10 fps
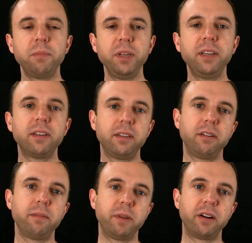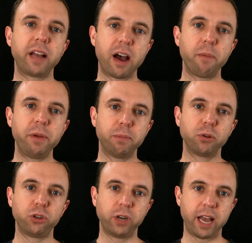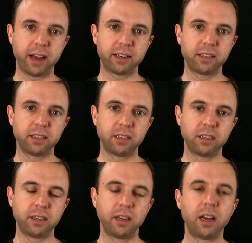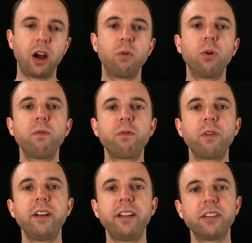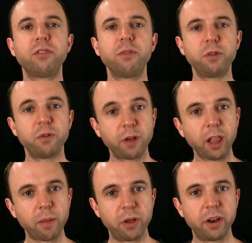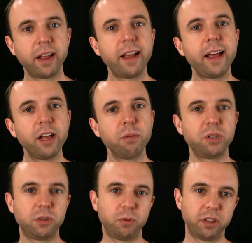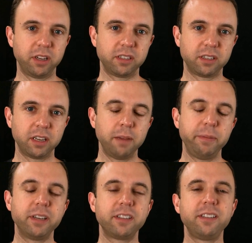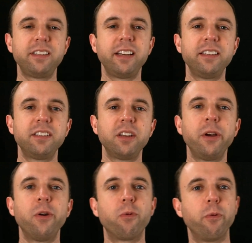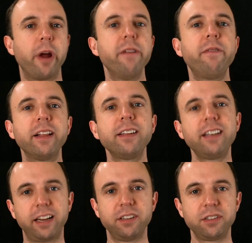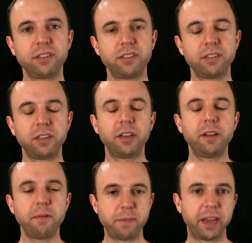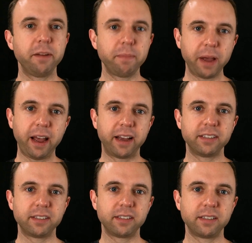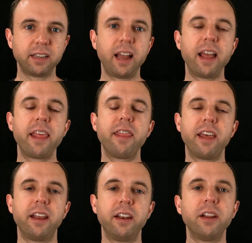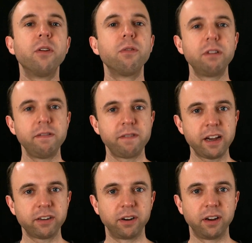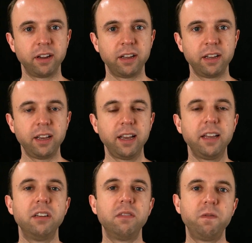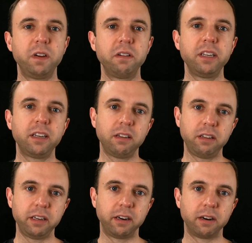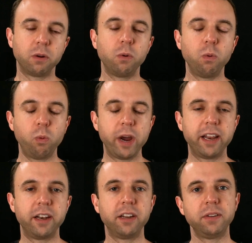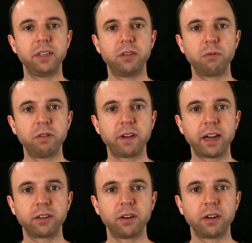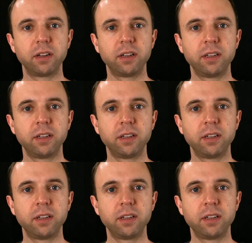be clear about how people should act. Our old friend test-driven development helps us with this because it says, write a failing test, make it pass, and then refactor. It is very clear when you need to refactor.